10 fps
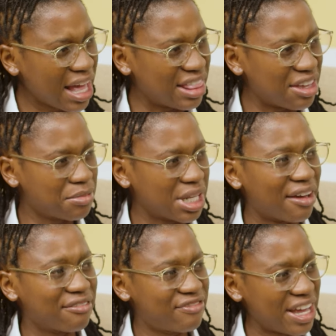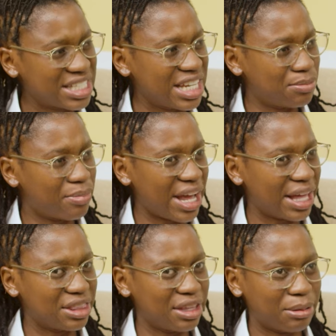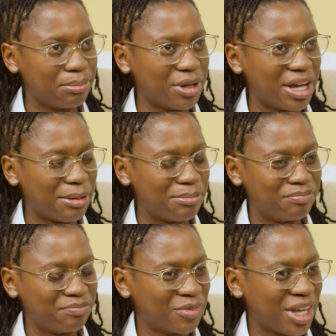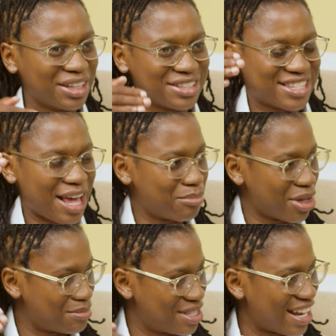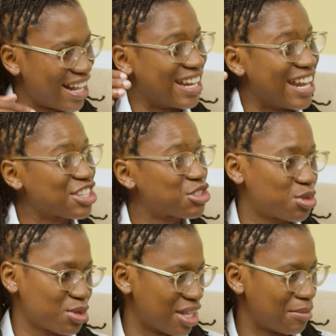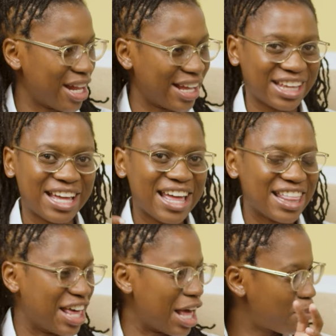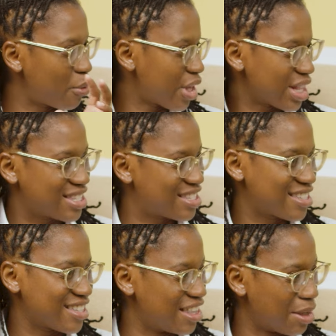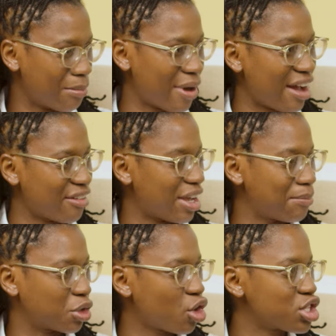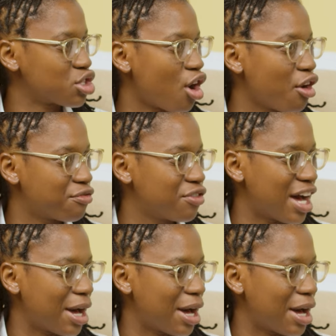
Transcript: They've been affected by the suburbs that are next to them, like the Epworths, the Mbare, because of